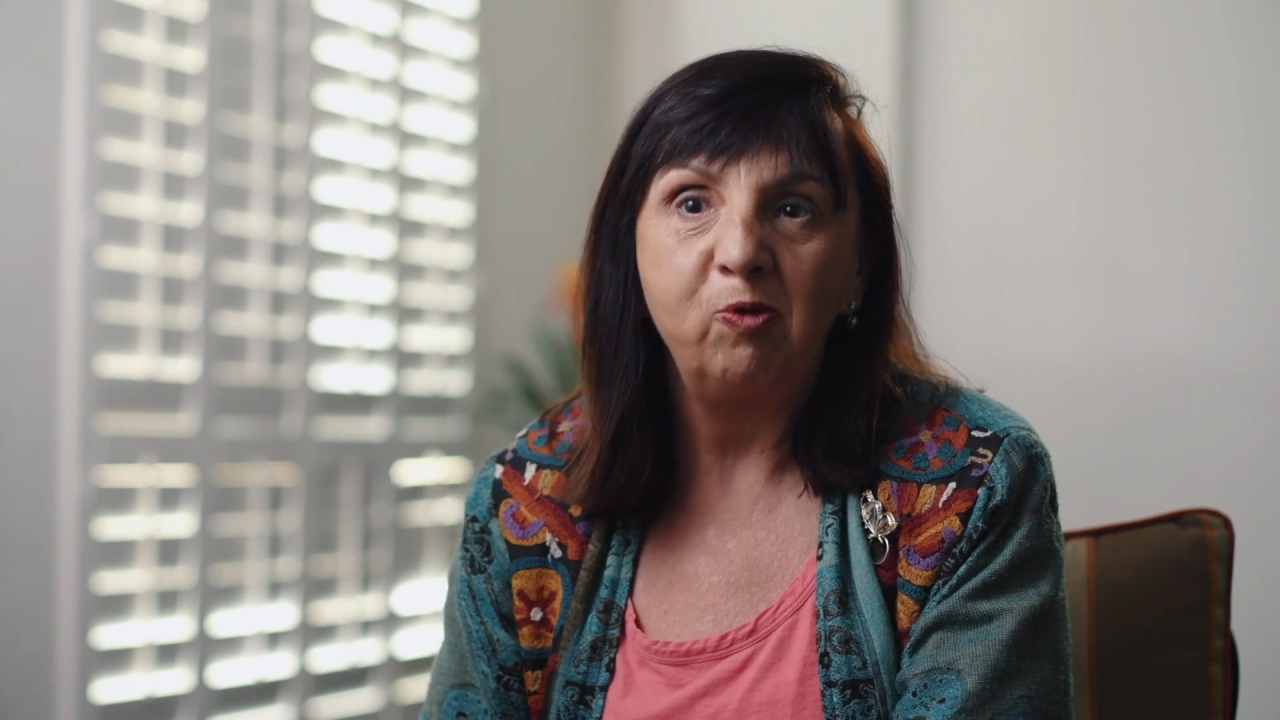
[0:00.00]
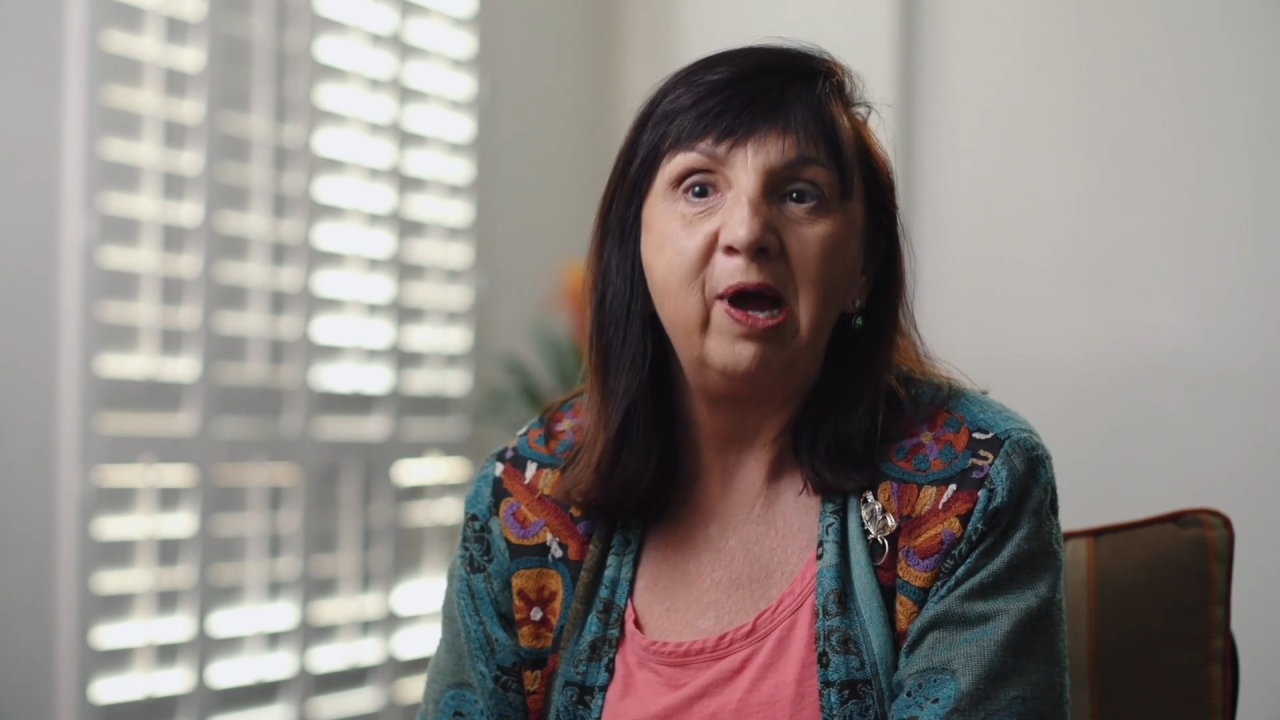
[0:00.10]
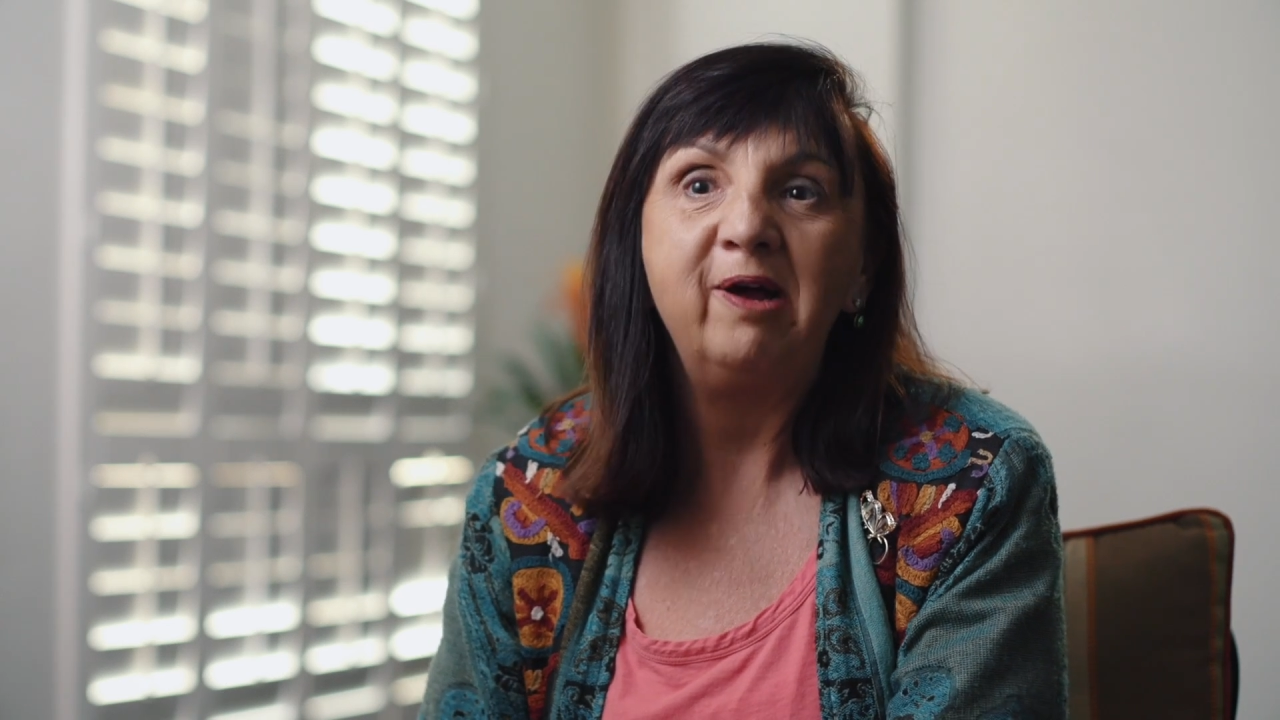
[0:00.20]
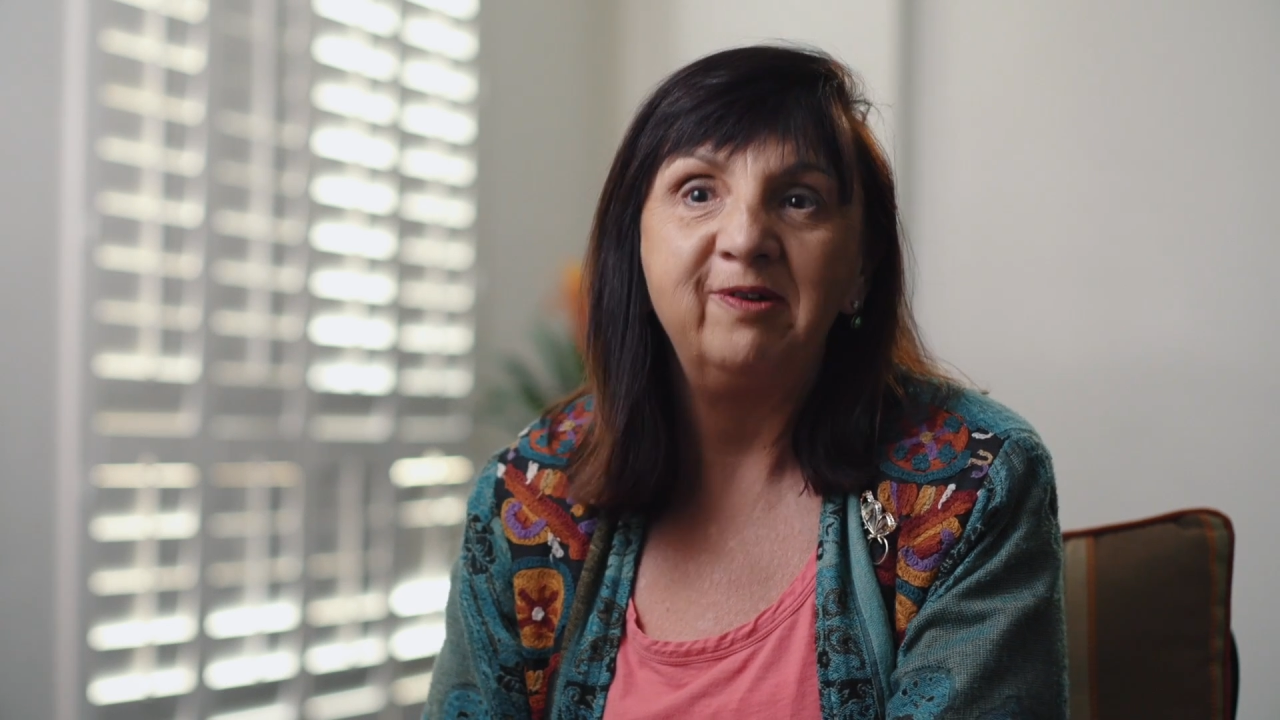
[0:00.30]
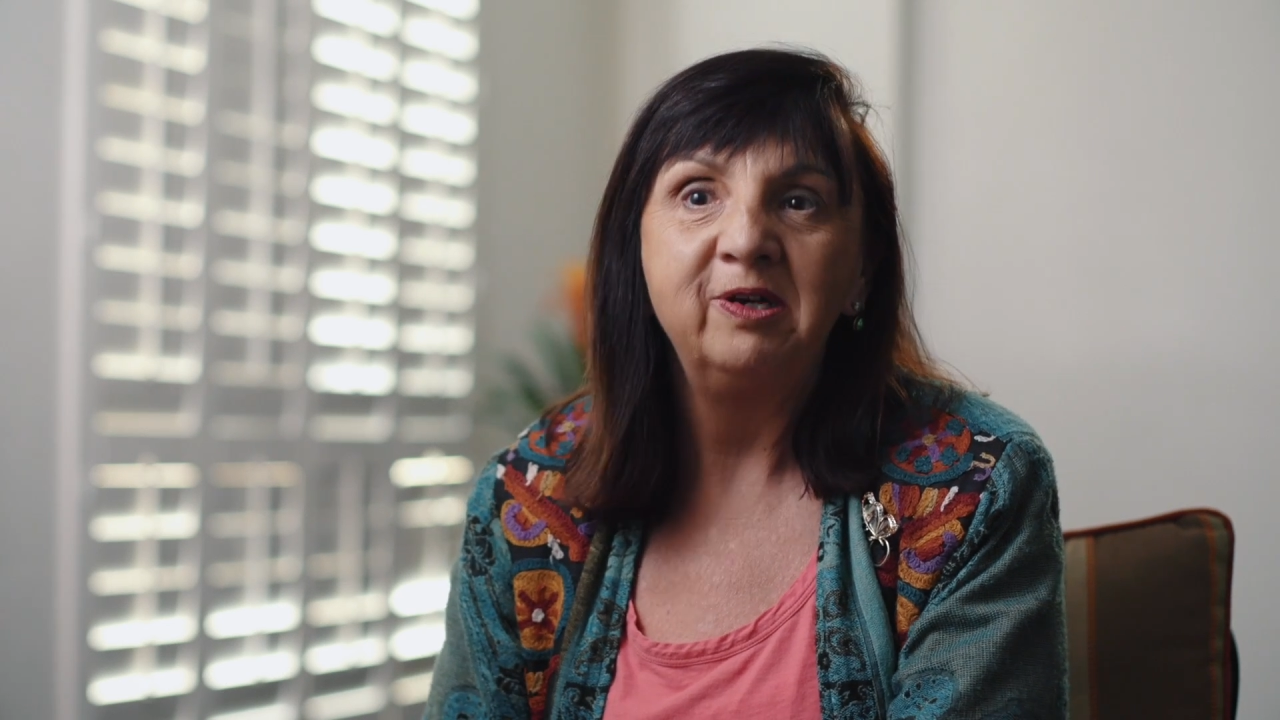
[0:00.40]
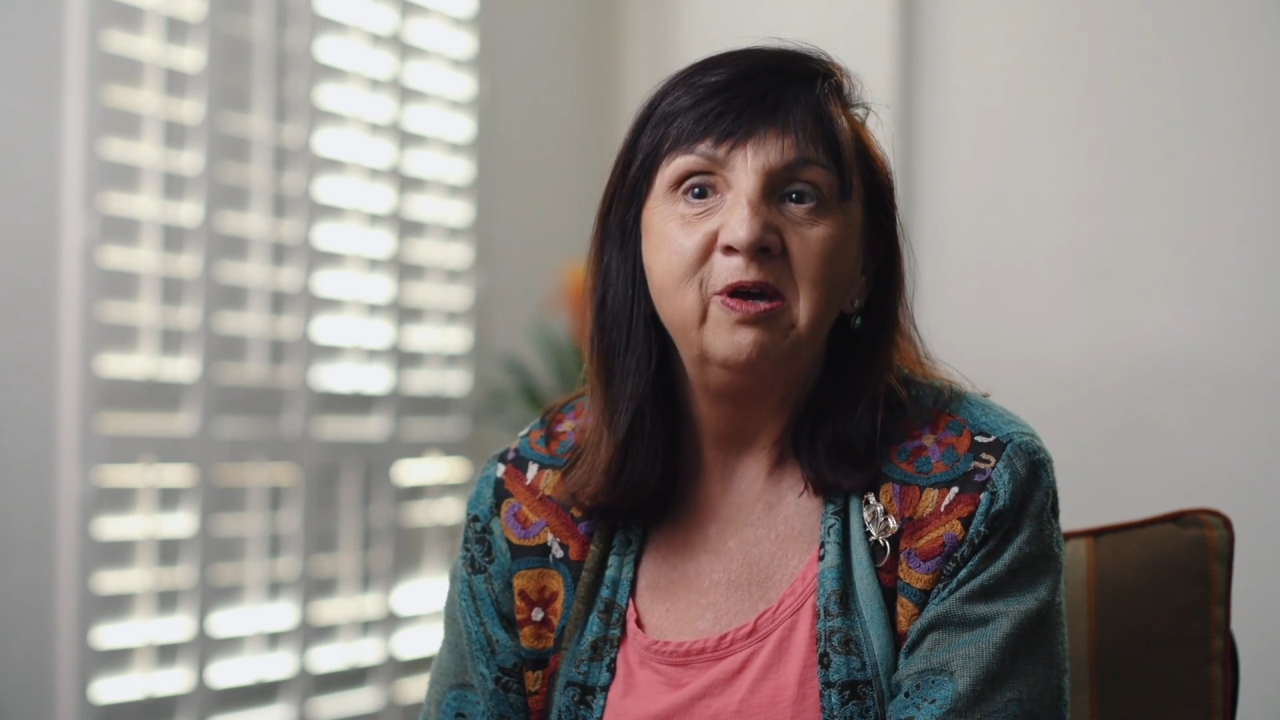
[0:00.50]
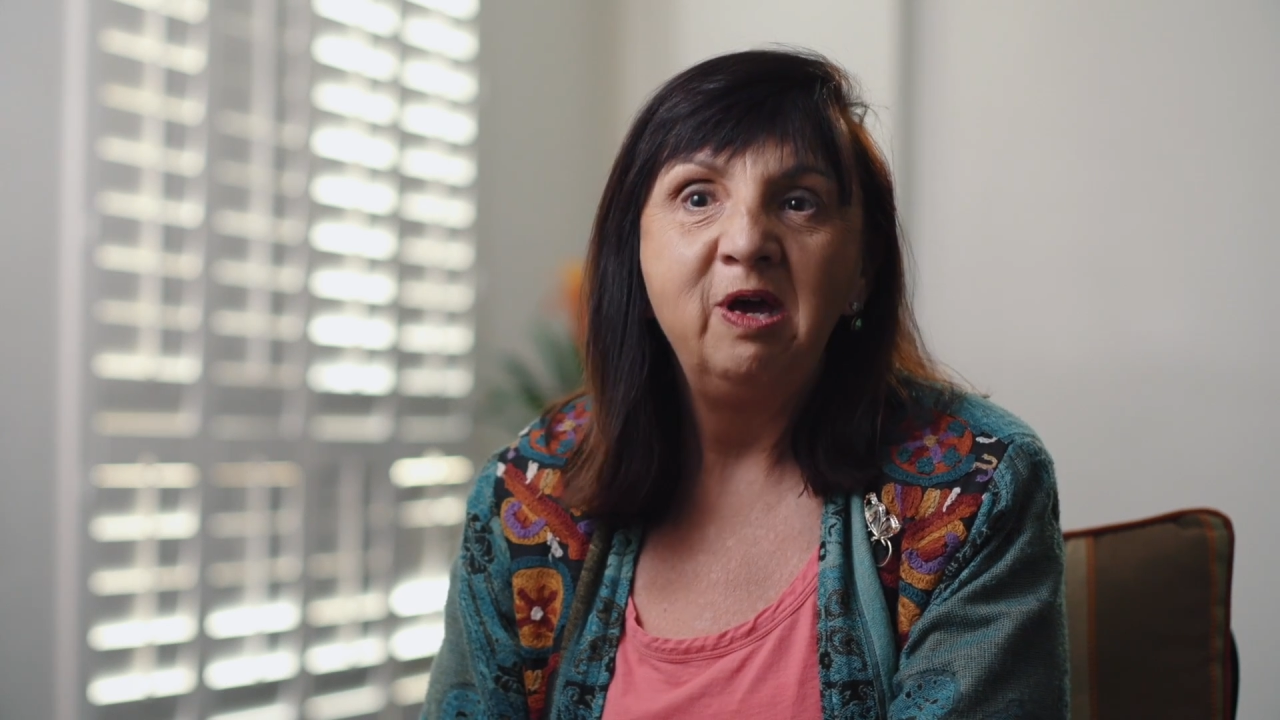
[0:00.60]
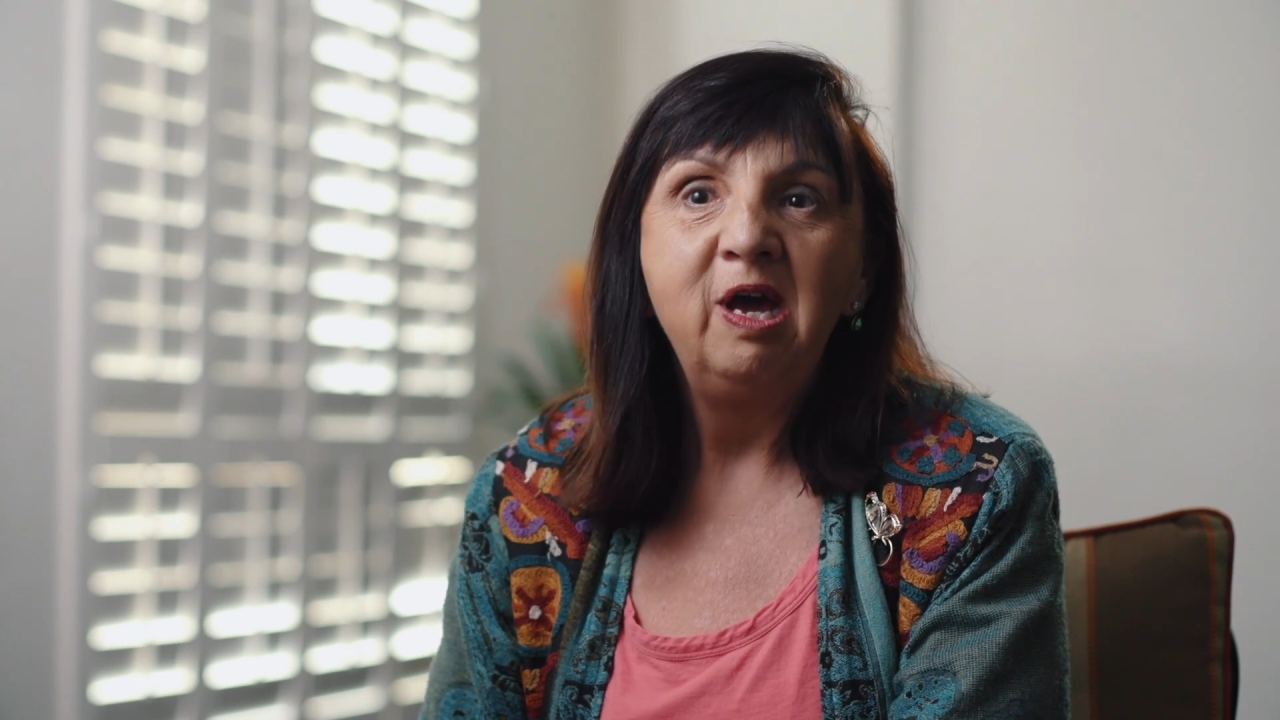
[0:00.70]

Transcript: around